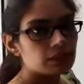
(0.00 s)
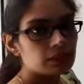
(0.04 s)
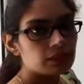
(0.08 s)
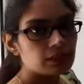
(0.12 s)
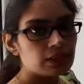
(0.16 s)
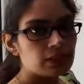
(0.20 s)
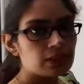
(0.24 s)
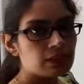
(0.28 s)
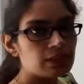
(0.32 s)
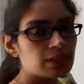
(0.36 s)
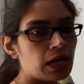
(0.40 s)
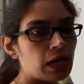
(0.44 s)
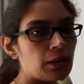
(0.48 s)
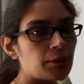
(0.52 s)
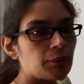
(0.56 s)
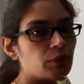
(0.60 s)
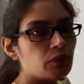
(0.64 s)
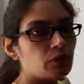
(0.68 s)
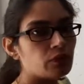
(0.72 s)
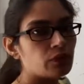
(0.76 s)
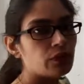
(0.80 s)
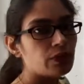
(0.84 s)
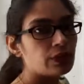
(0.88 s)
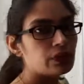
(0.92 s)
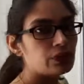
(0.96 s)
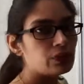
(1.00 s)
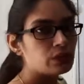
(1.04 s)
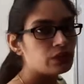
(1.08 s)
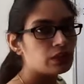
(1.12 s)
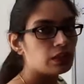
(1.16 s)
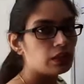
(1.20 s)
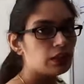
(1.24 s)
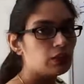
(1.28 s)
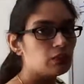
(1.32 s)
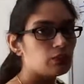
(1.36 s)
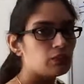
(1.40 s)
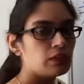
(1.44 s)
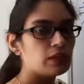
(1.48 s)
this type of
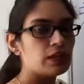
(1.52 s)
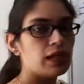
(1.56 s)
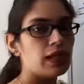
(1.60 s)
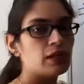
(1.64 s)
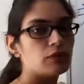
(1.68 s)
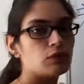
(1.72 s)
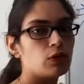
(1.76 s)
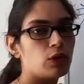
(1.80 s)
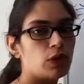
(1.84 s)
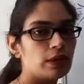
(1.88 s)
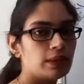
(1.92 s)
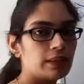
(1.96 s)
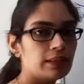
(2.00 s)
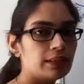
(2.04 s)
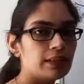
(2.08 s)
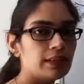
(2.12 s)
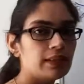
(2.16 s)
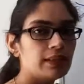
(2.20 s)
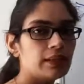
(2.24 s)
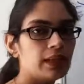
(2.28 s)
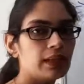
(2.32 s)
question we have already